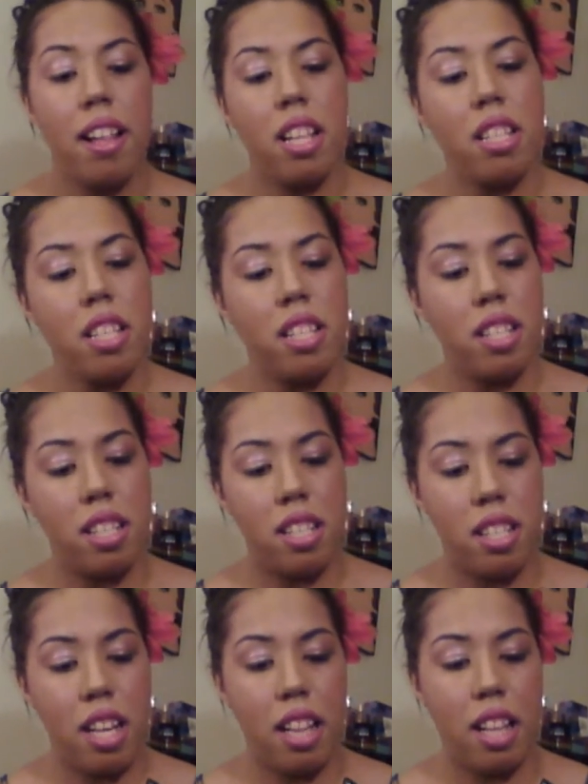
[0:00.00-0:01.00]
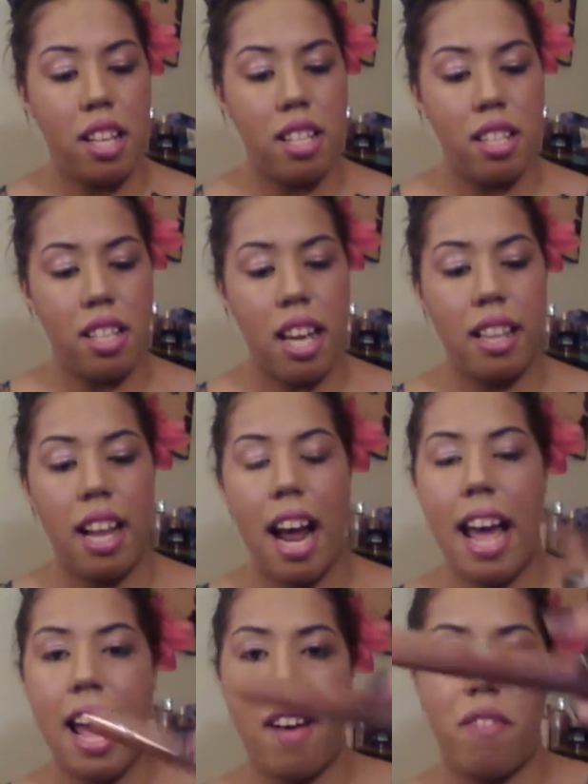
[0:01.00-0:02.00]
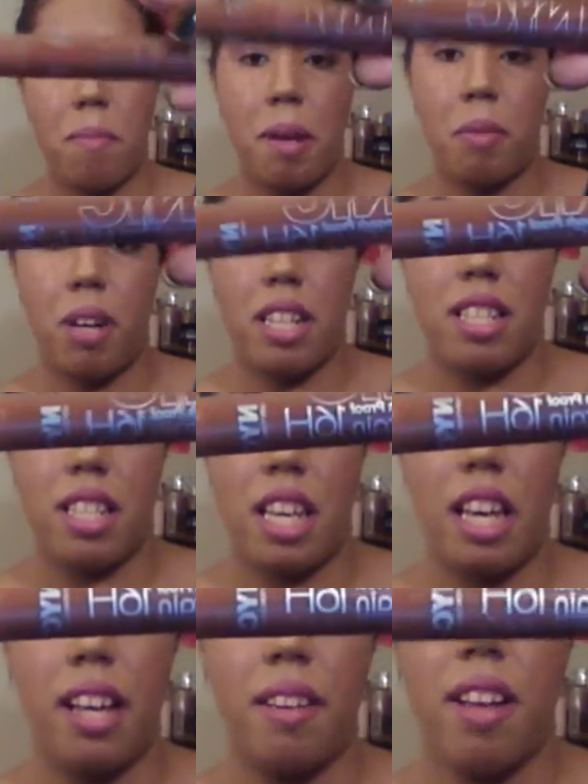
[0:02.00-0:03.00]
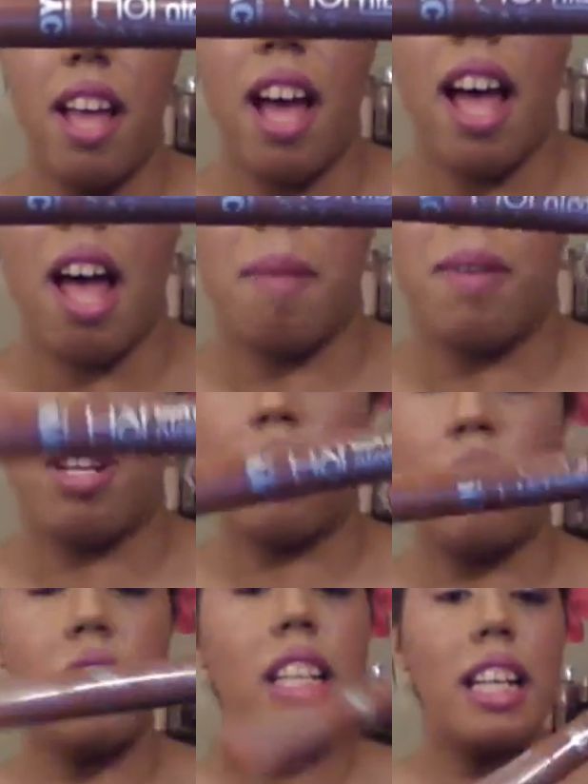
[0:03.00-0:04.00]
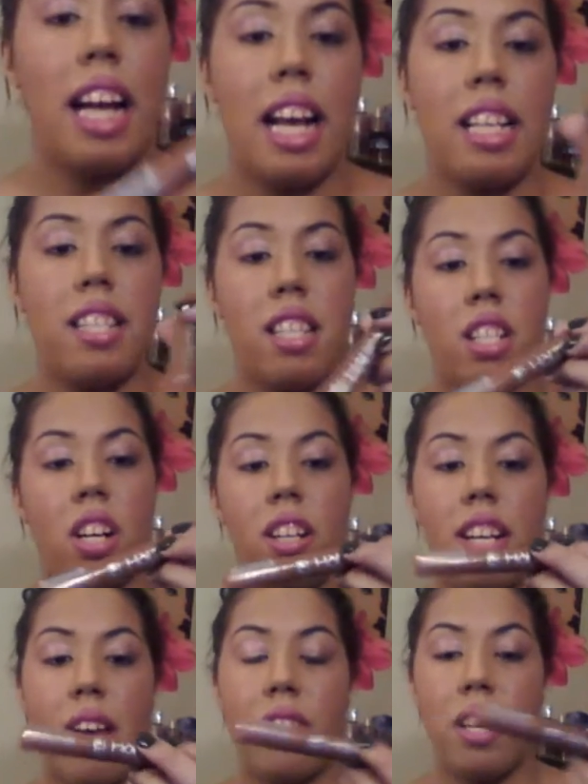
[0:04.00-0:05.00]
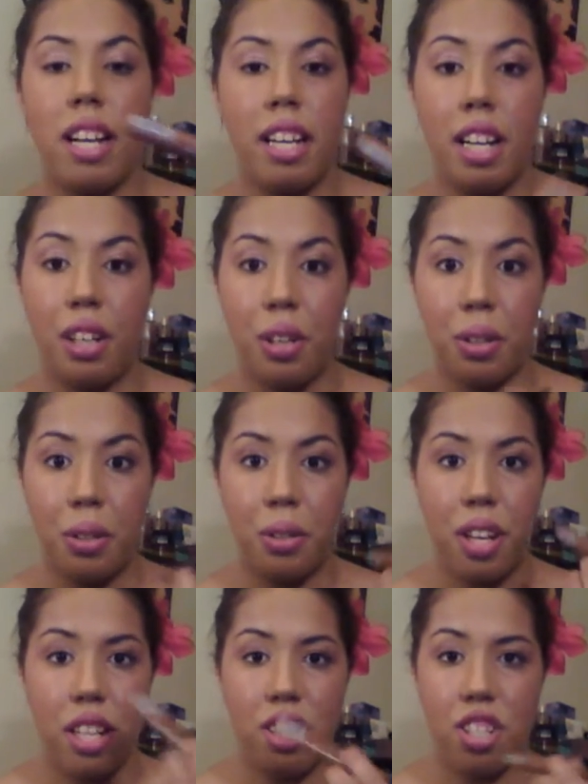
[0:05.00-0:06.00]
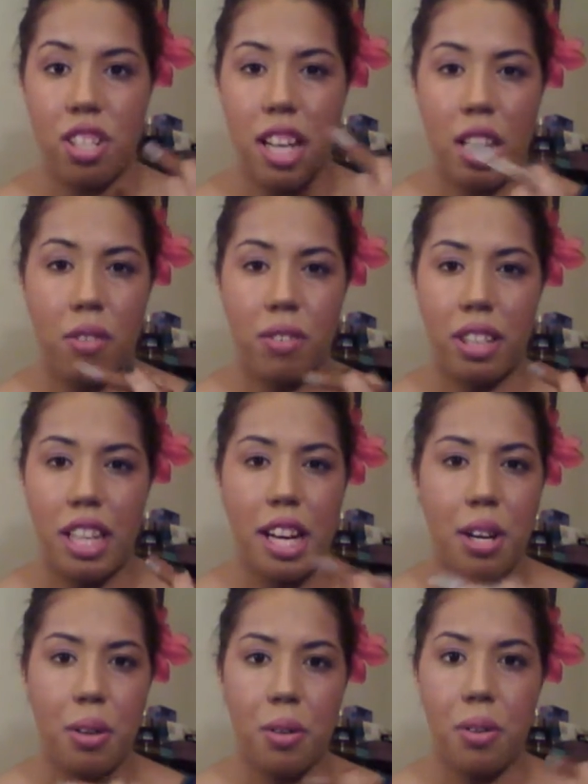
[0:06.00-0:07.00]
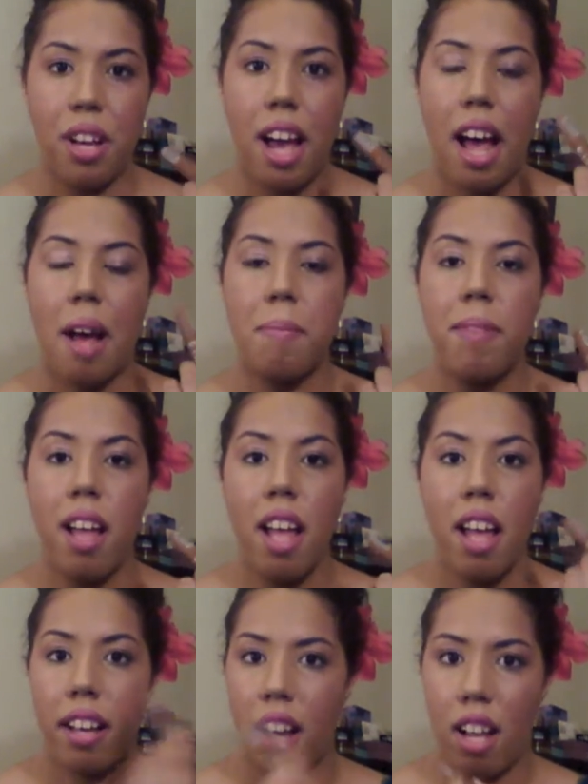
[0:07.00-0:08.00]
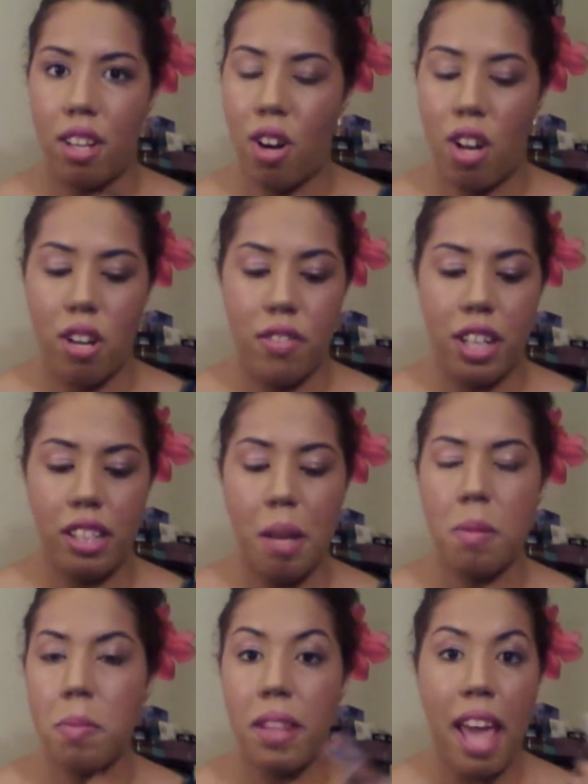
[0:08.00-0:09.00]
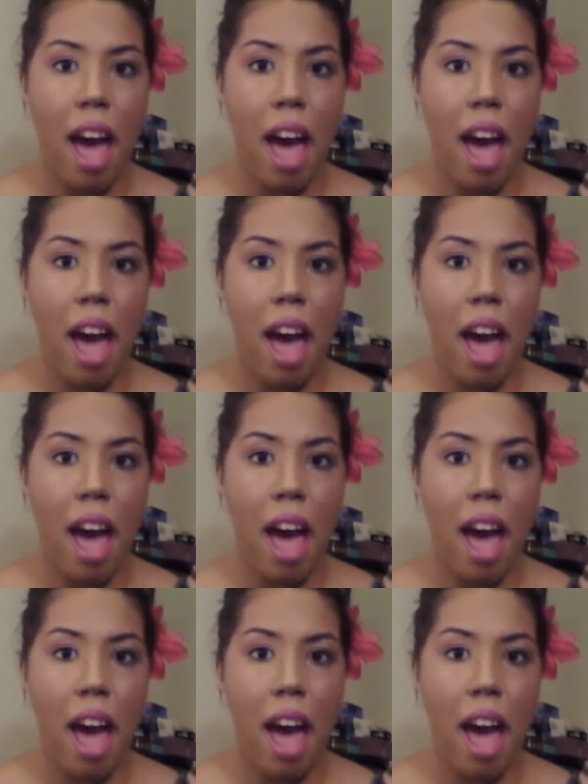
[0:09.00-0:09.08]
This is the stain that I have from NYC, and it's really nice. It's called Never Ending Nude. It's just like a really nude color all over your lips, but they